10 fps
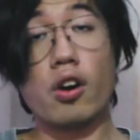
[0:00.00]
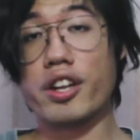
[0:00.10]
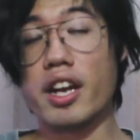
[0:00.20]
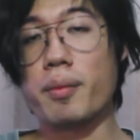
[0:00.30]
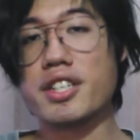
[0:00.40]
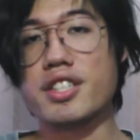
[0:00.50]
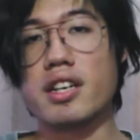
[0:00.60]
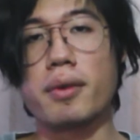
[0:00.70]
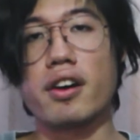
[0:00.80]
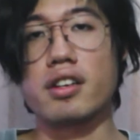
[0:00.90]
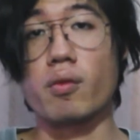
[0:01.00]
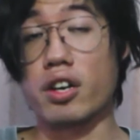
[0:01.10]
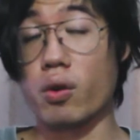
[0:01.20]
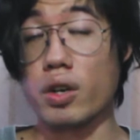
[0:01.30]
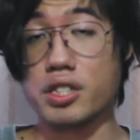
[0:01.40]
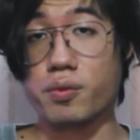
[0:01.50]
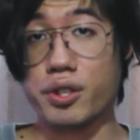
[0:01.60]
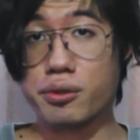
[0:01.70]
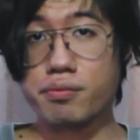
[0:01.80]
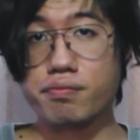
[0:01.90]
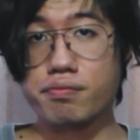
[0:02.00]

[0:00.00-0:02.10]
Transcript: Oh, did I mention about the 101's view?